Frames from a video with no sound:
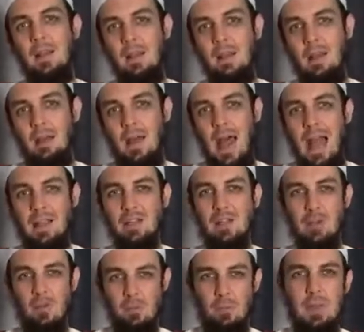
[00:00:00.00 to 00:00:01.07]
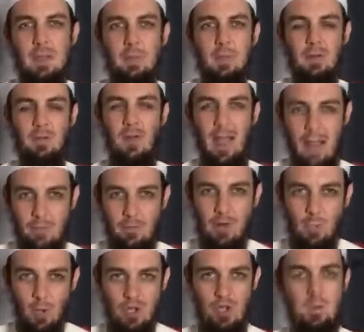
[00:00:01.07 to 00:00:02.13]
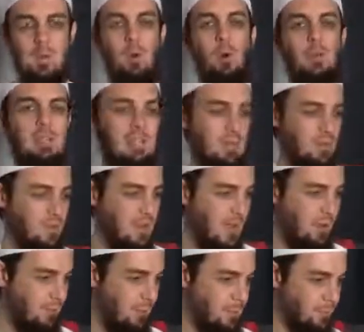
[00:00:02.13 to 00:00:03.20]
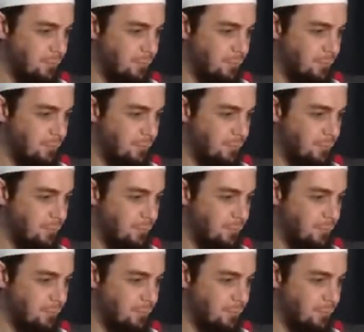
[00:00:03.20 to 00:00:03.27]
action of people for everyone to be holding the mushaf.